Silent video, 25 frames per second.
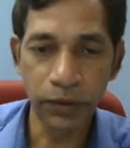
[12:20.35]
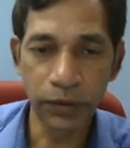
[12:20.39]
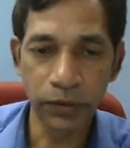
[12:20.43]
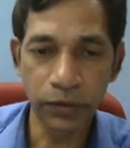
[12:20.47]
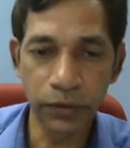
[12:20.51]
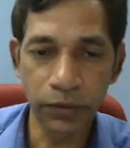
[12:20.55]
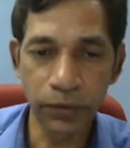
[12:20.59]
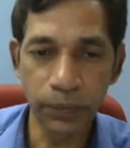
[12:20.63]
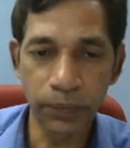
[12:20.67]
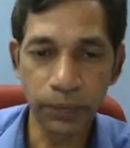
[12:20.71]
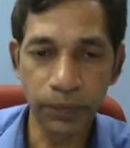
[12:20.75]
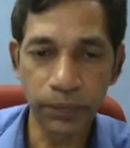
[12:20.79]

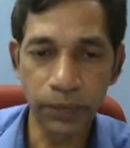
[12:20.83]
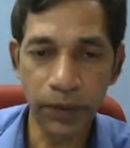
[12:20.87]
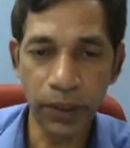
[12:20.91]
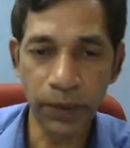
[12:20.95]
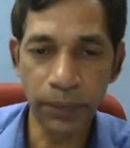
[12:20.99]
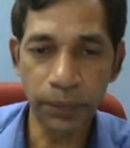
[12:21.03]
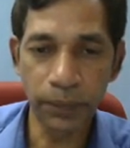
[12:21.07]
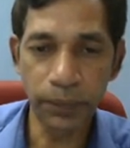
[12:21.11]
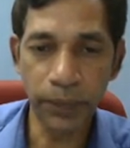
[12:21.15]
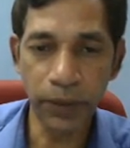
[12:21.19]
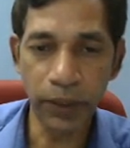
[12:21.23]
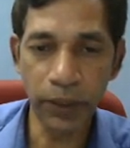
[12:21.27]
So
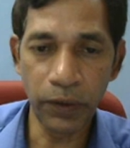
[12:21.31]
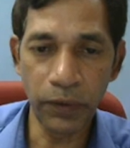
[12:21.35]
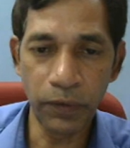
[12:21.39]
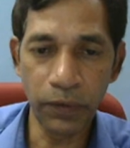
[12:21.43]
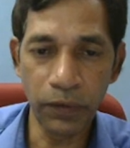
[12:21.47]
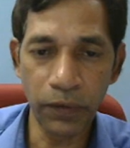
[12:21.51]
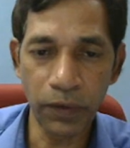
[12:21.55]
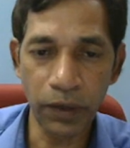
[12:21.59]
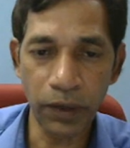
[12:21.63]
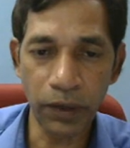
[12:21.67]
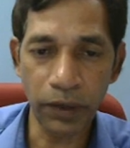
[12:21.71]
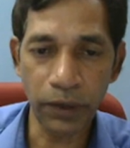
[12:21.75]
from P
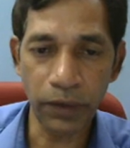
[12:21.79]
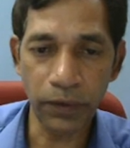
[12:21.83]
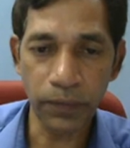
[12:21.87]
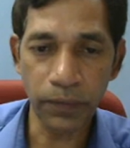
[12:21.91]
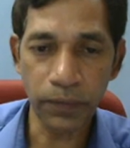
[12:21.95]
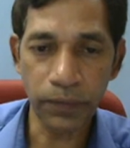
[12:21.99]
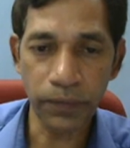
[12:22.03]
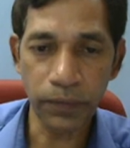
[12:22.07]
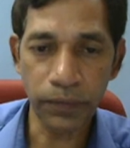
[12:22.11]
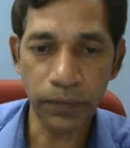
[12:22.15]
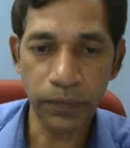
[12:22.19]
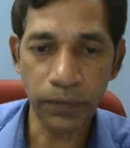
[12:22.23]
to R
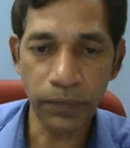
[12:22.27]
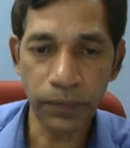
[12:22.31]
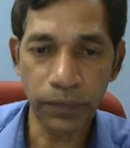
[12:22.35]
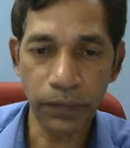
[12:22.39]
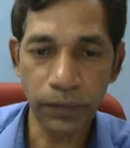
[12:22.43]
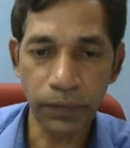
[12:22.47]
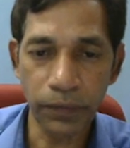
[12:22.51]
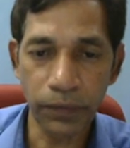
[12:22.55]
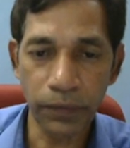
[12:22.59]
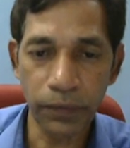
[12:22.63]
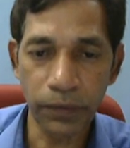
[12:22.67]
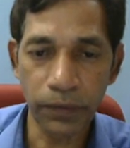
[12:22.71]

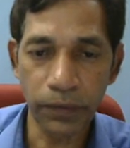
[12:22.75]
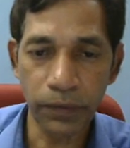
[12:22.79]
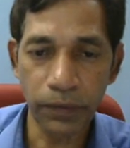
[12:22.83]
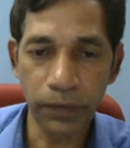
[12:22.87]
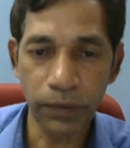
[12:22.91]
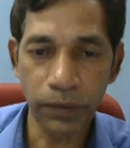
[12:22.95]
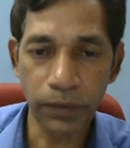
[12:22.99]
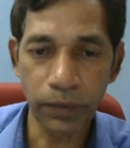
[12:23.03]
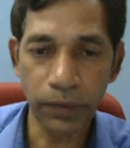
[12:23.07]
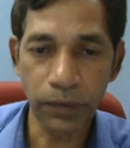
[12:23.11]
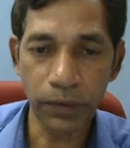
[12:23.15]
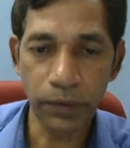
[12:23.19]

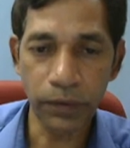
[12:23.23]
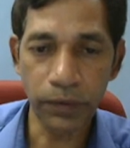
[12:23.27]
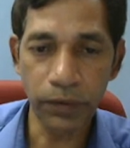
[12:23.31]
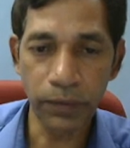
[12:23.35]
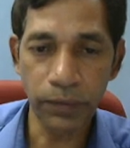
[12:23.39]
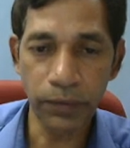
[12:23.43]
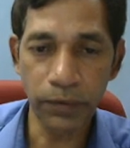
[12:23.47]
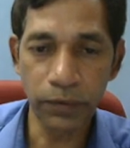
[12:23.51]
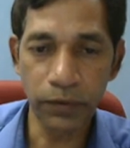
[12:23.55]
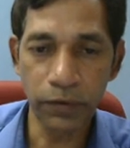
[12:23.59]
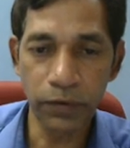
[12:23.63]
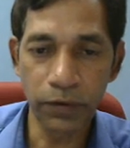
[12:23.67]
you
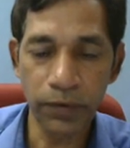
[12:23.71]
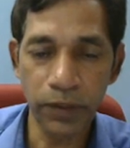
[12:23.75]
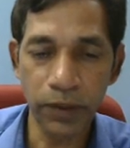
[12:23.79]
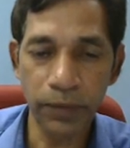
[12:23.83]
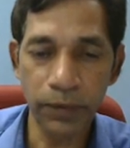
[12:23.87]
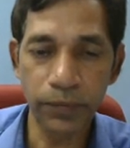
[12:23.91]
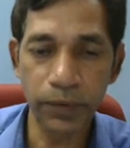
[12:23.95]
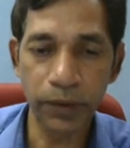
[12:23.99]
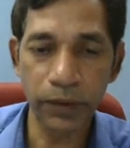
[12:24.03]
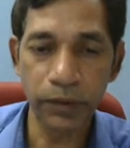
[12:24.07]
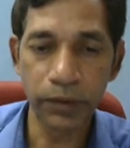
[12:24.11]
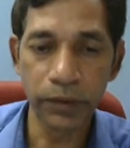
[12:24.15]
have to go
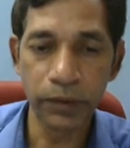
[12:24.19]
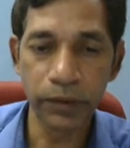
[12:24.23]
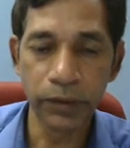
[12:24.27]
from P.